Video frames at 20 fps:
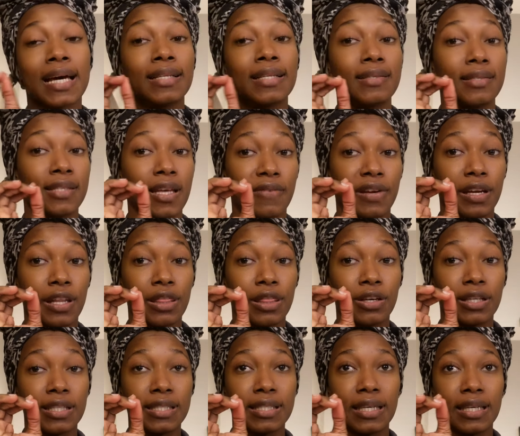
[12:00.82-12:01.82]
at
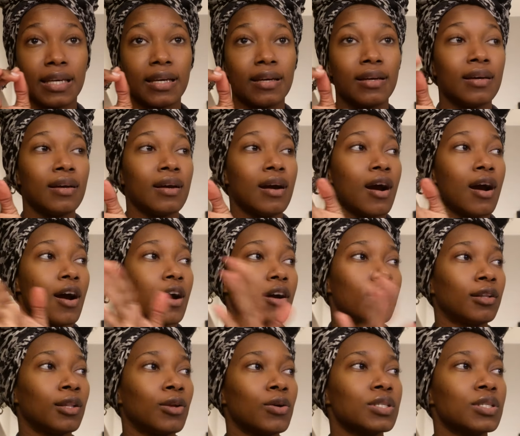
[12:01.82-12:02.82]
7.30. Our
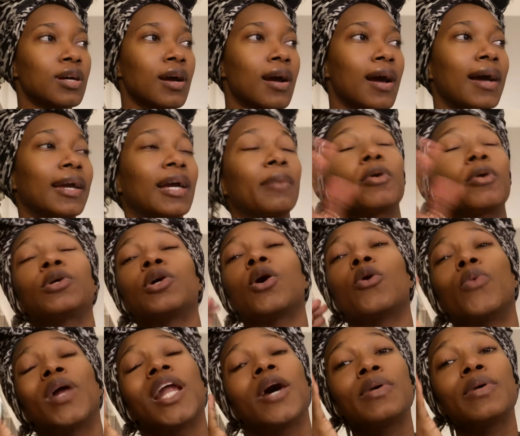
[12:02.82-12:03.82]
clothes are ironed, but yo,
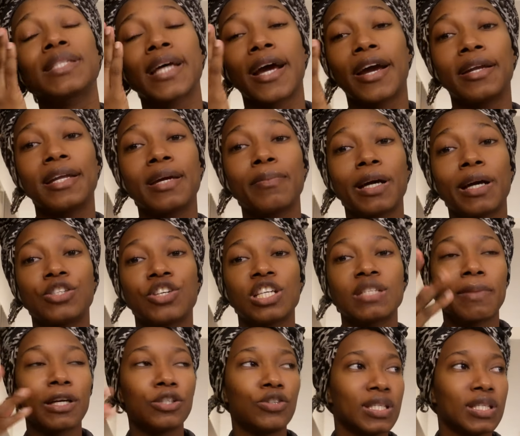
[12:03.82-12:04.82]
when I was ironing my
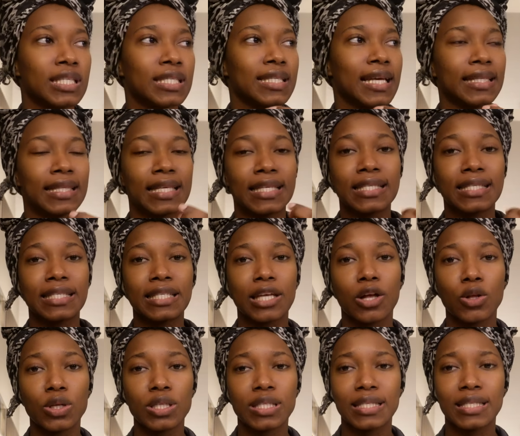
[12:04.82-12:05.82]
dress, my dress is like this
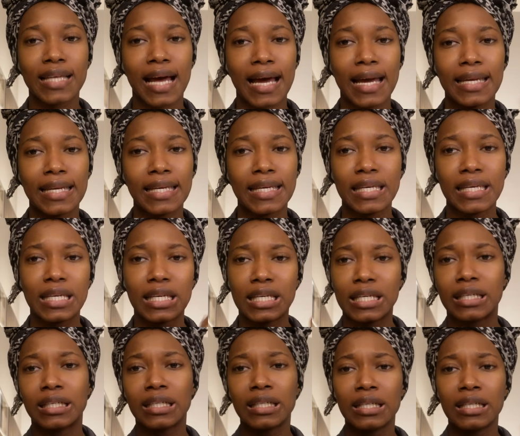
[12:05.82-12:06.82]
silk
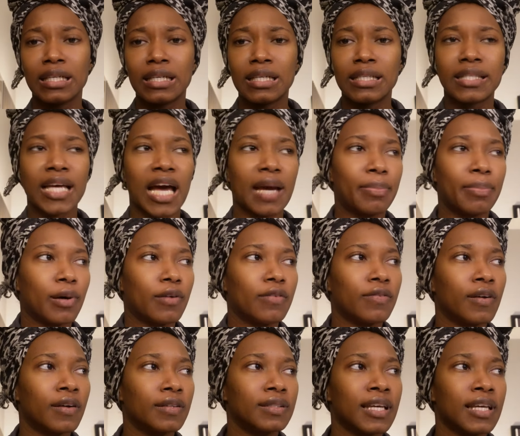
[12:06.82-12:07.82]
satiny type of
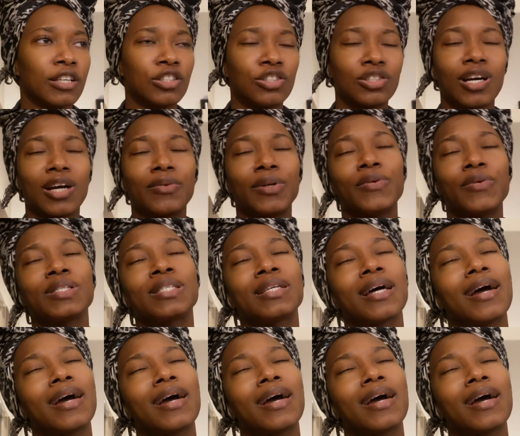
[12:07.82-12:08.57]
texture. And when I was